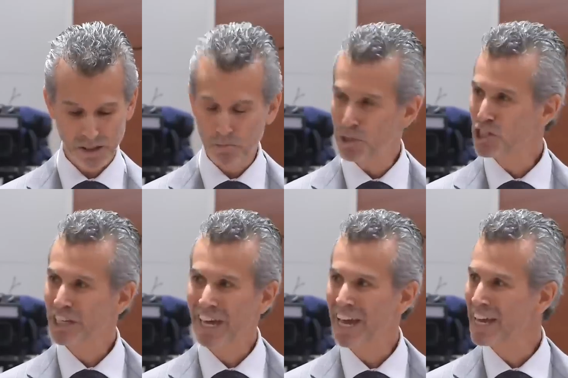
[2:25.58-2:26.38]
But you
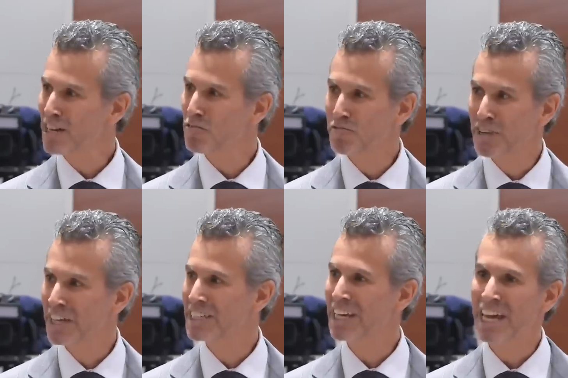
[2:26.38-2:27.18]
can't
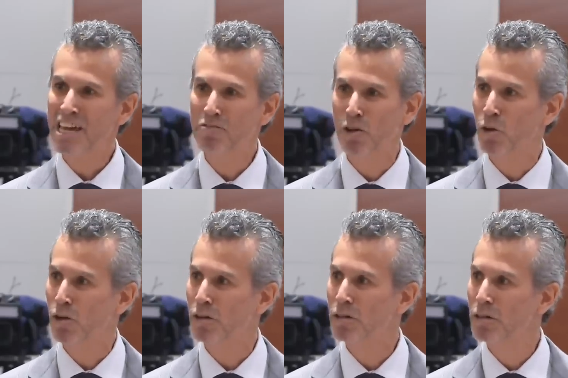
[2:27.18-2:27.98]
fix evil.